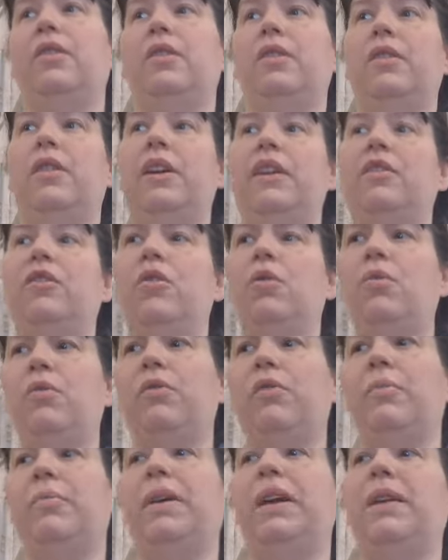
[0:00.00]
like talk
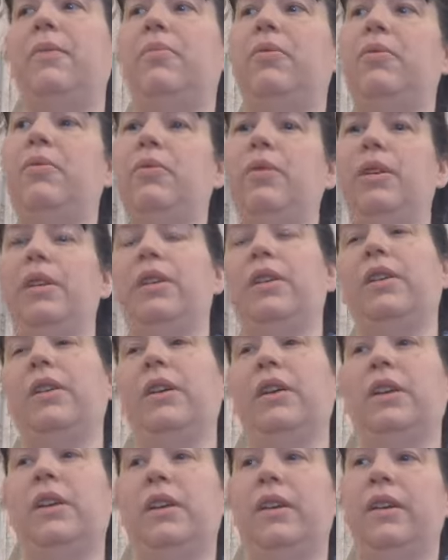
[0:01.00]
to people and
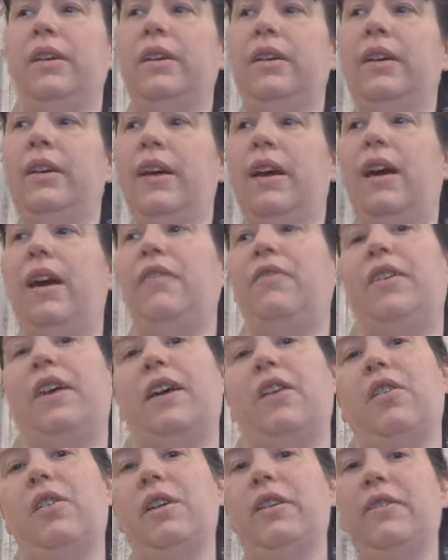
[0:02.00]
have
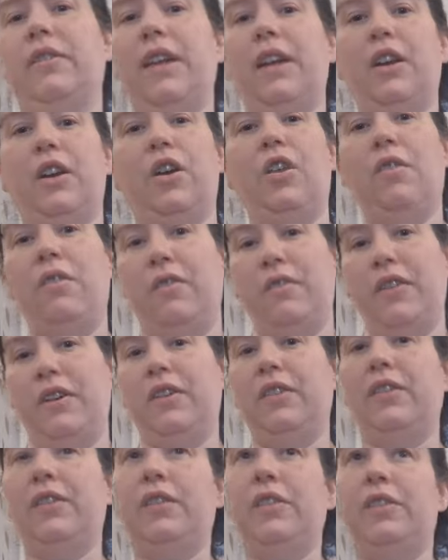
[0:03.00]
that kind of inner
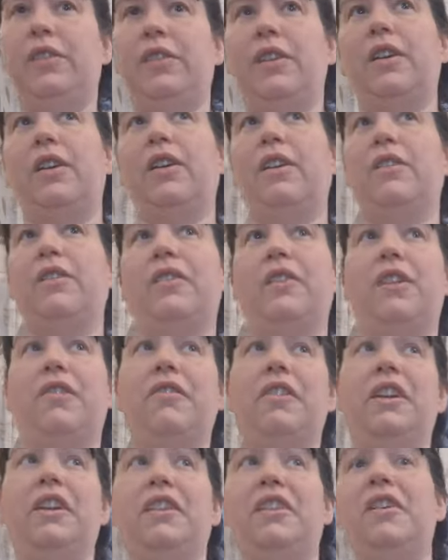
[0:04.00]
confidence. And I just get
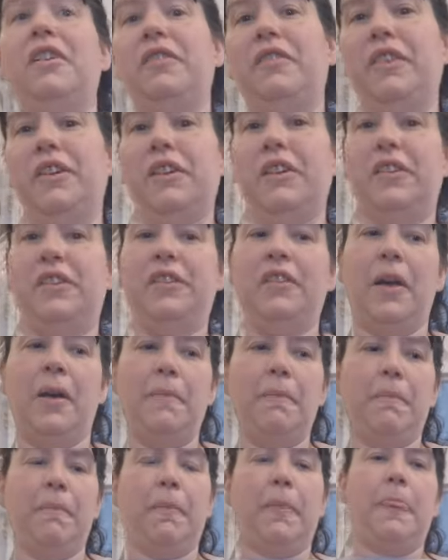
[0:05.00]
really nervous.
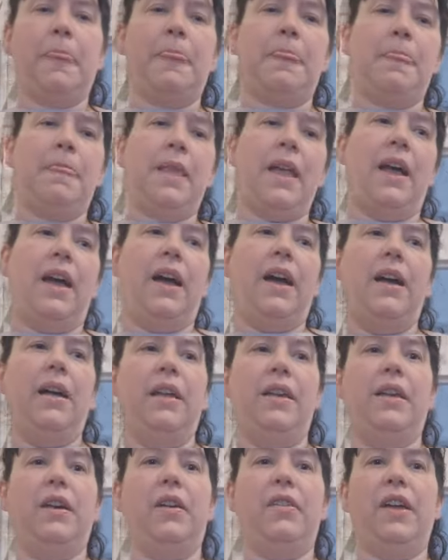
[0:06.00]

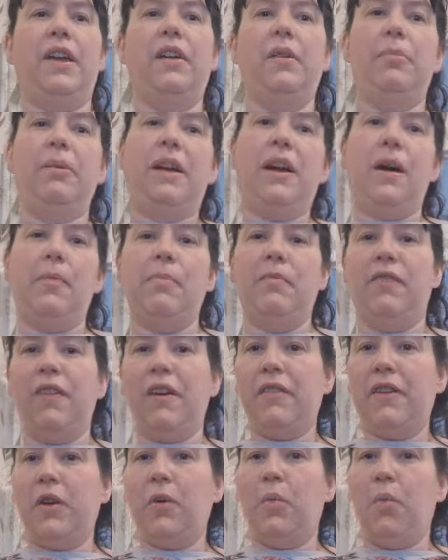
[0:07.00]
And then I become
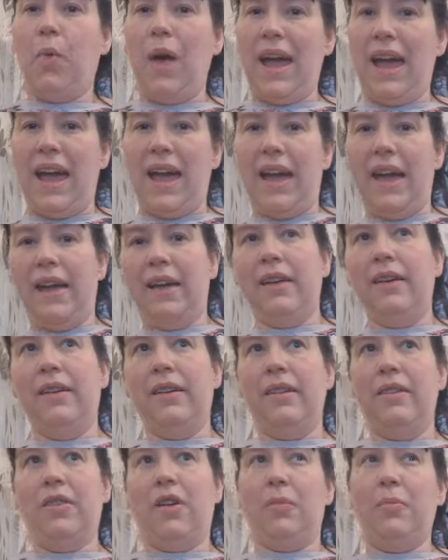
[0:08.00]
very aware
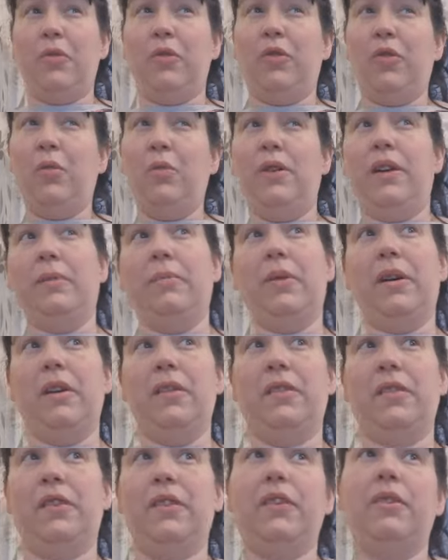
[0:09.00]
that I'm not talking
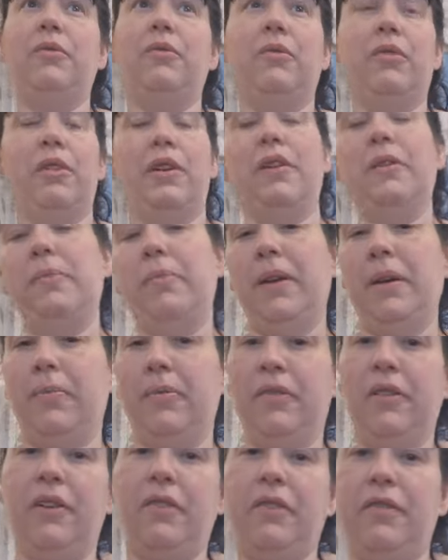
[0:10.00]
much. And I think, oh God, I hope people
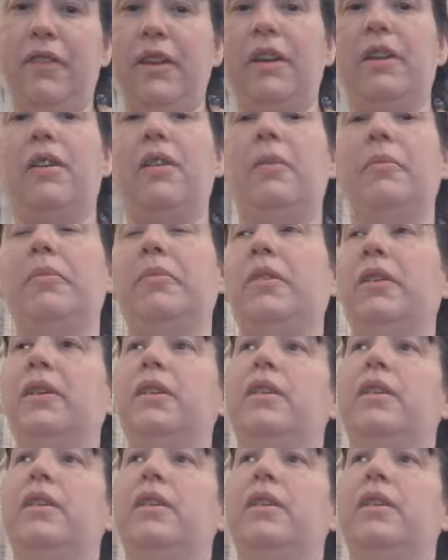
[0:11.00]
don't think I'm,